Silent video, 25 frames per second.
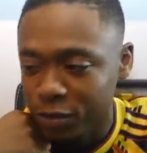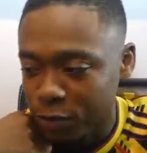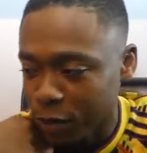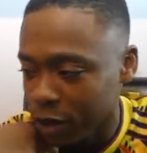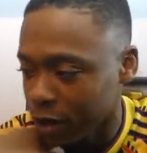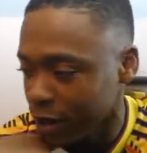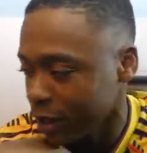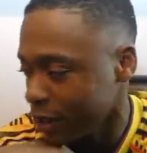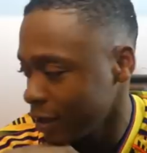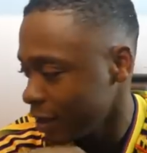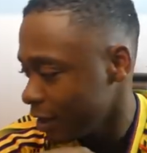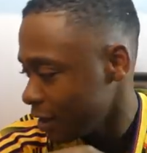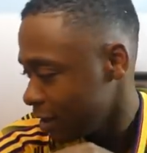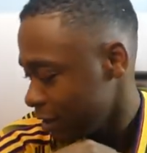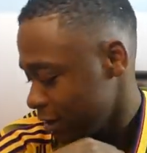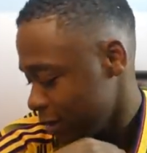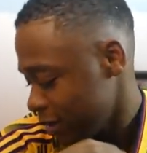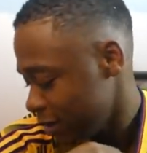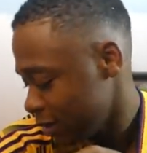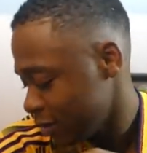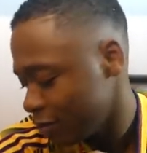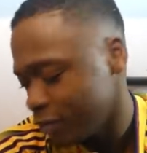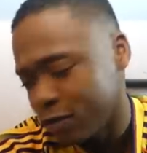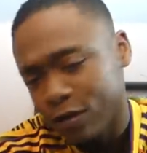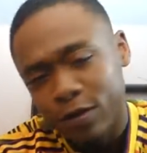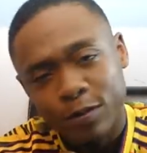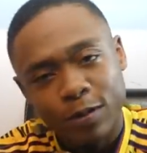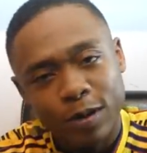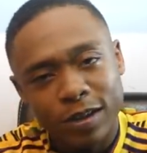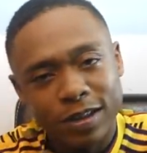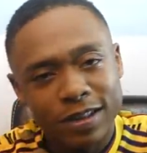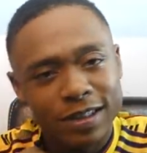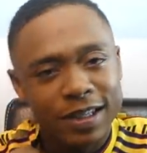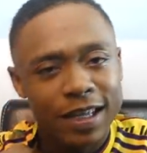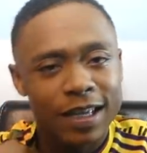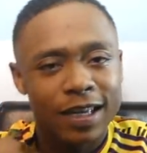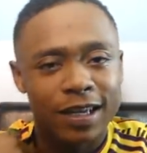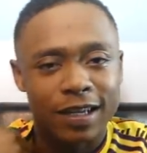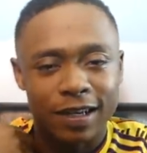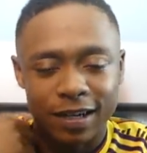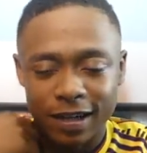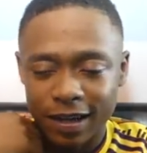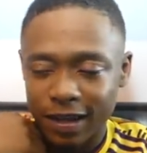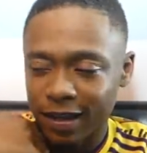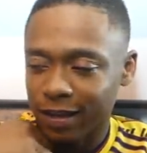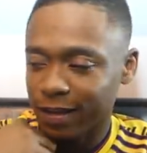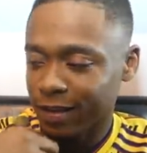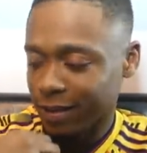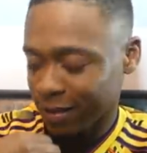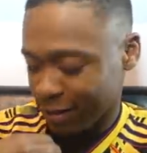But no other ones there.
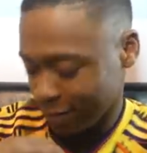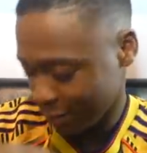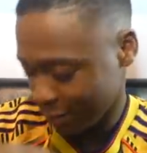Like,